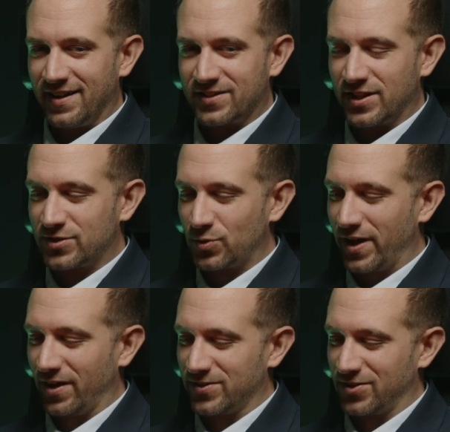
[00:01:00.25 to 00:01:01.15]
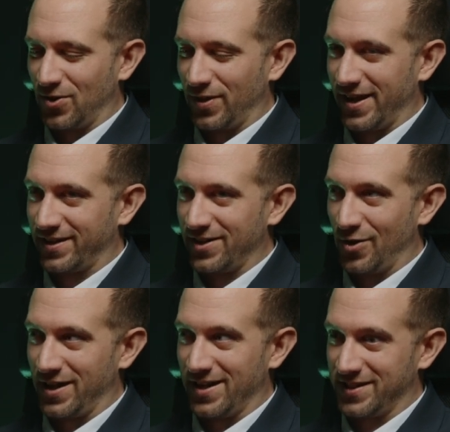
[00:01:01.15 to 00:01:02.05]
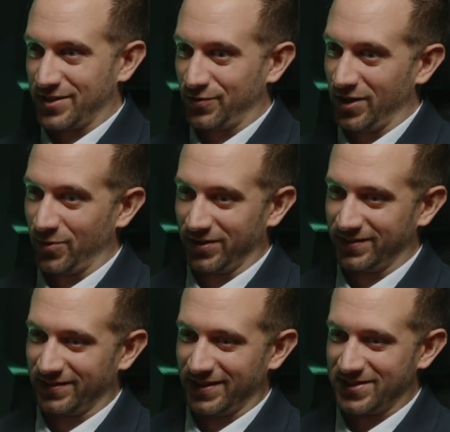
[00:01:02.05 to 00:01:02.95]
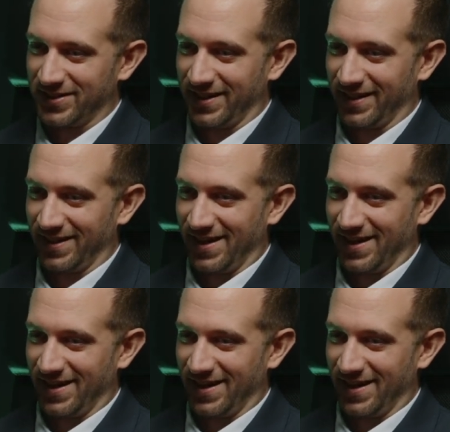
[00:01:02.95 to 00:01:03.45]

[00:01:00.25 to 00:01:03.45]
it's weird. So like, context for anyone listening,